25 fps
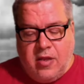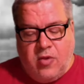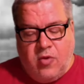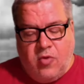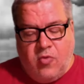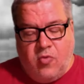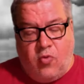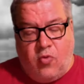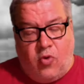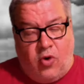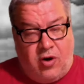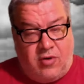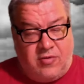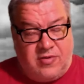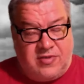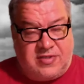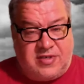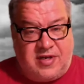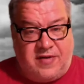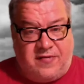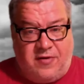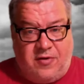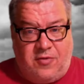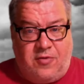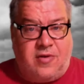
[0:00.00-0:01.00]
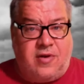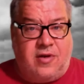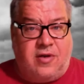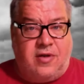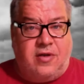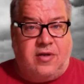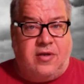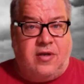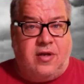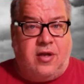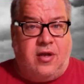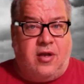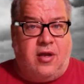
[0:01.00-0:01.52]
War was different when
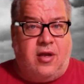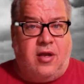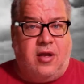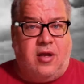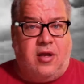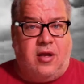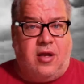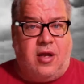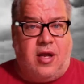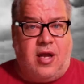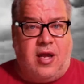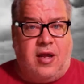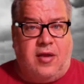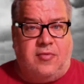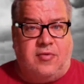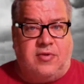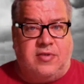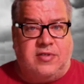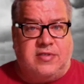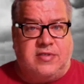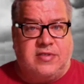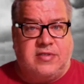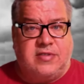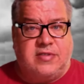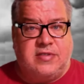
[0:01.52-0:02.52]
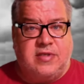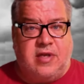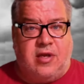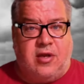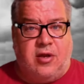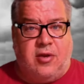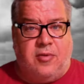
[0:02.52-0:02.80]
I was